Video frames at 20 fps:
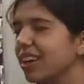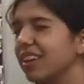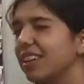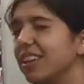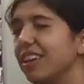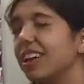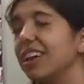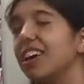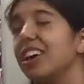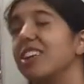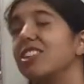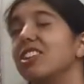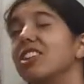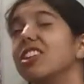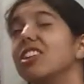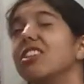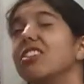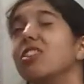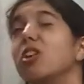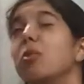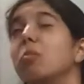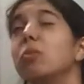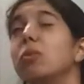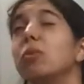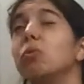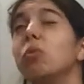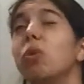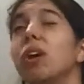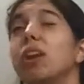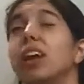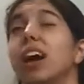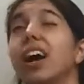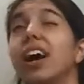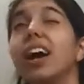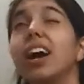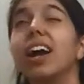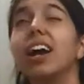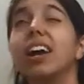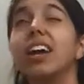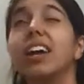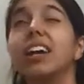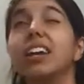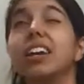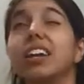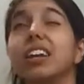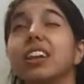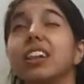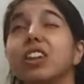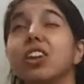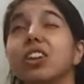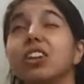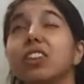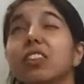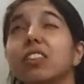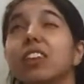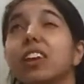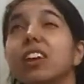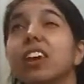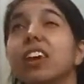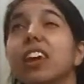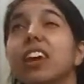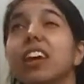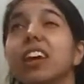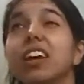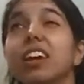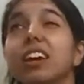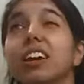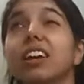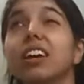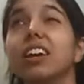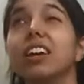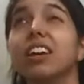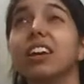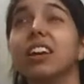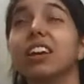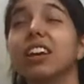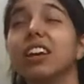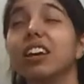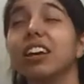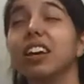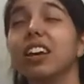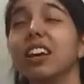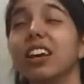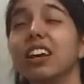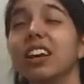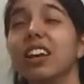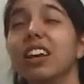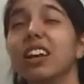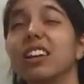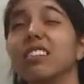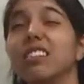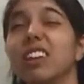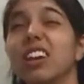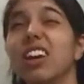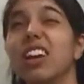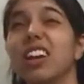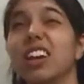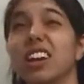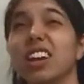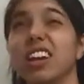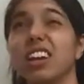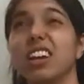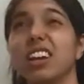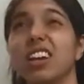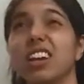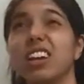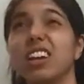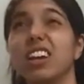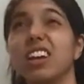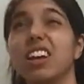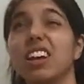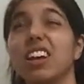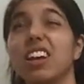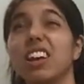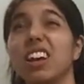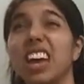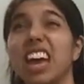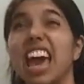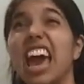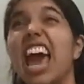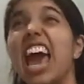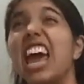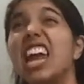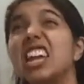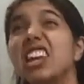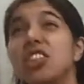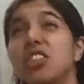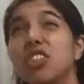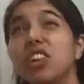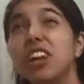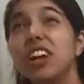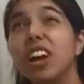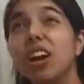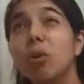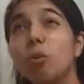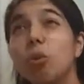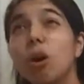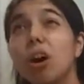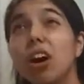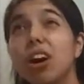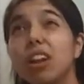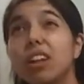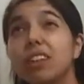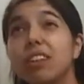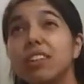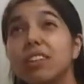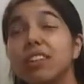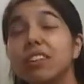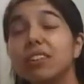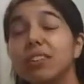Diogenes opened one eye, looked at the king, said, anything I want?